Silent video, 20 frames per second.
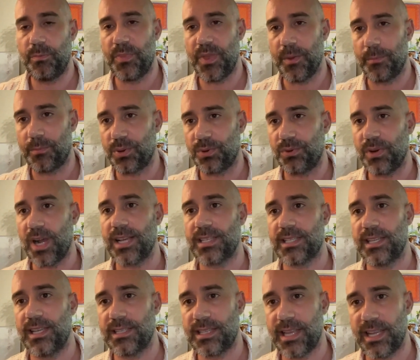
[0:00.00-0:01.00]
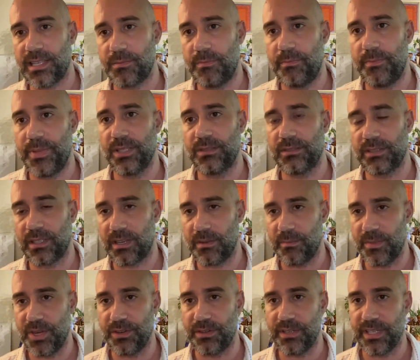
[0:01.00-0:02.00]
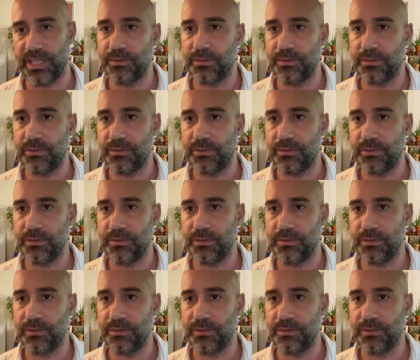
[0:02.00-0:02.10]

the process has built a community.